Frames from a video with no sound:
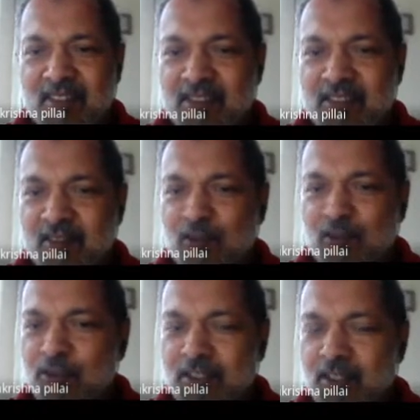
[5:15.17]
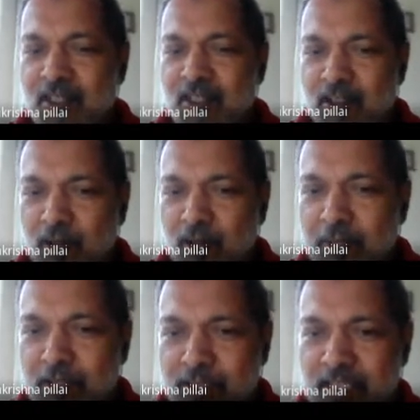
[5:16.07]
So you got my
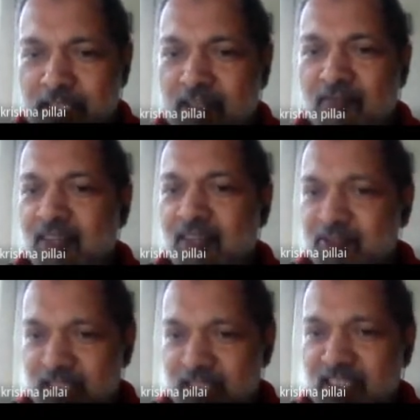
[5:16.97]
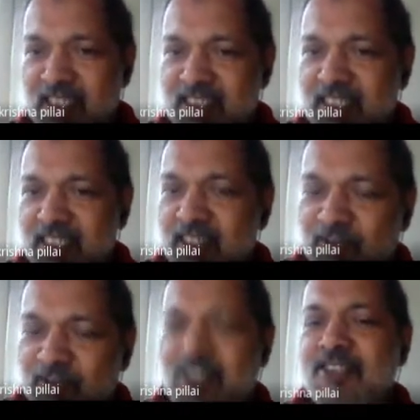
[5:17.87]
question. We have seen there is a
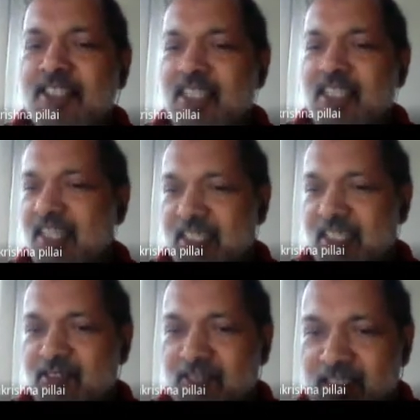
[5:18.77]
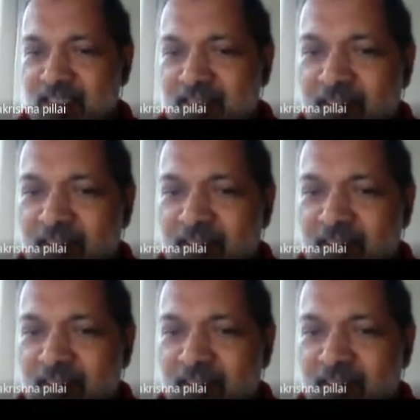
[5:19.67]
difference in their conductivity